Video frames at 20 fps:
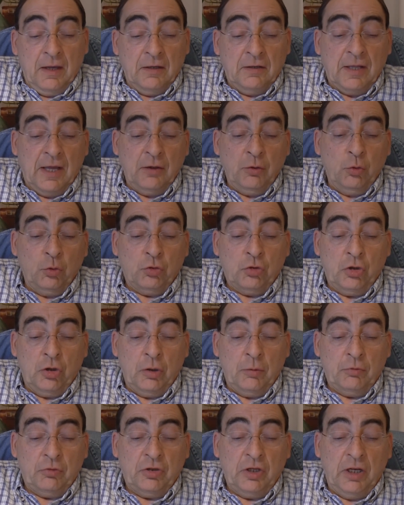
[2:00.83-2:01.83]
Daniel
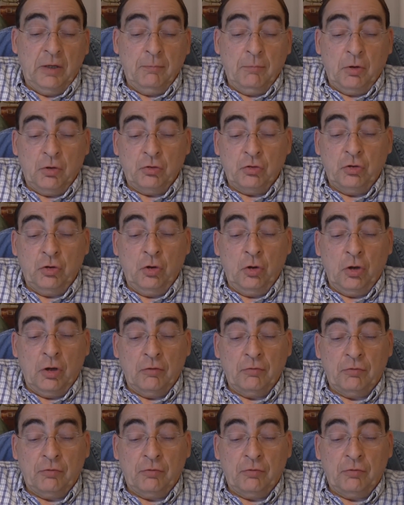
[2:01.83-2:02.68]
Terp, seen in Montreal on